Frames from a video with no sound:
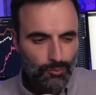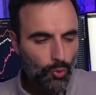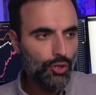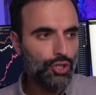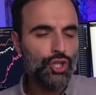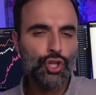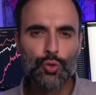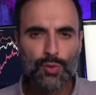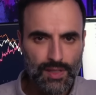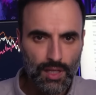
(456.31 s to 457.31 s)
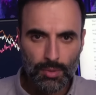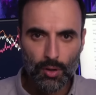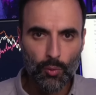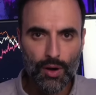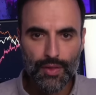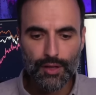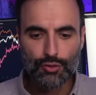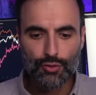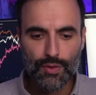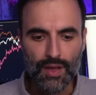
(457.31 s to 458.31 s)
more choosy about where they
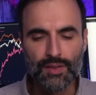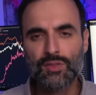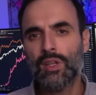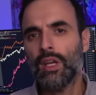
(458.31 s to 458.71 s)
do this.